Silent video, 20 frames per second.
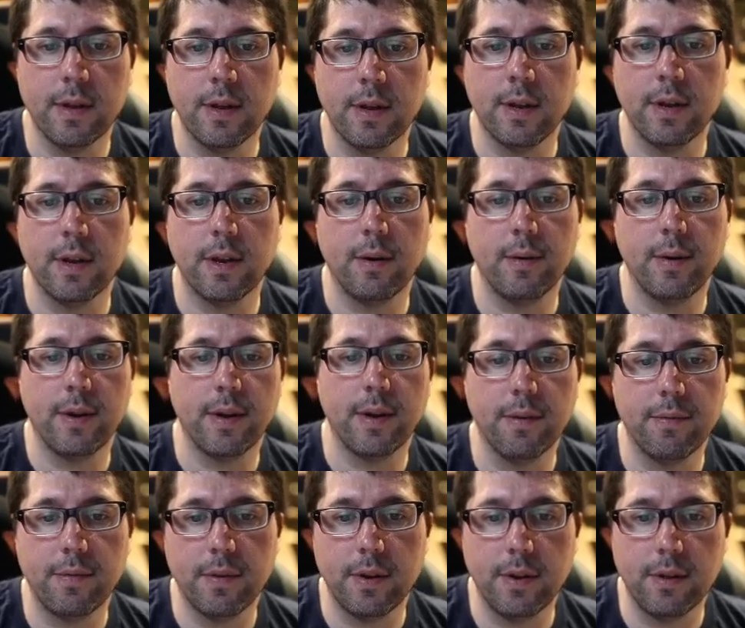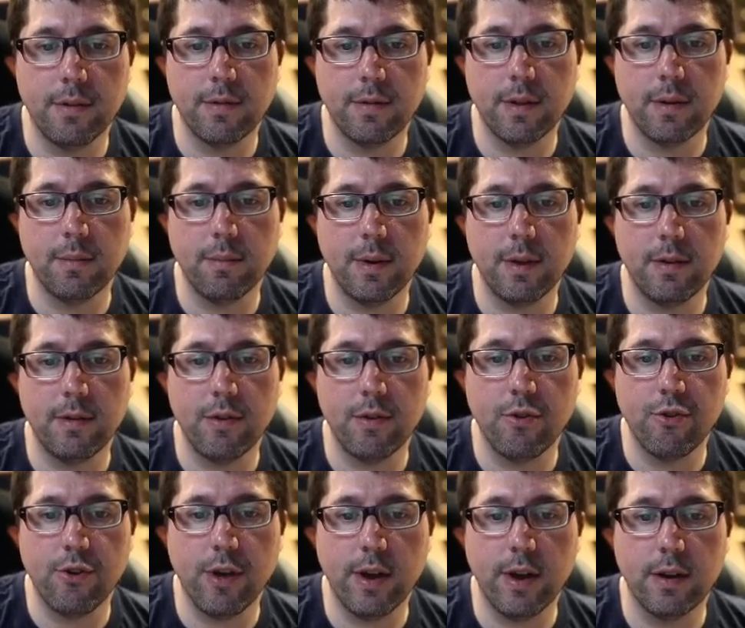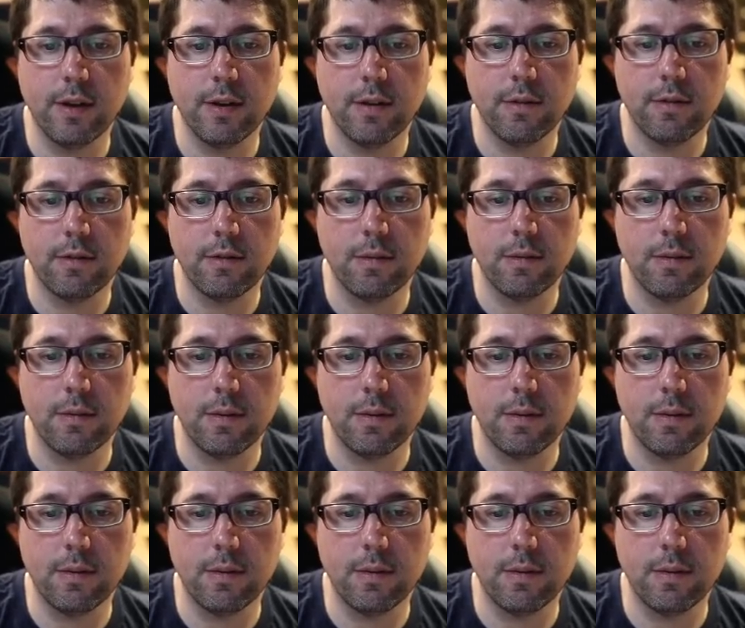Now we have this amazing check, so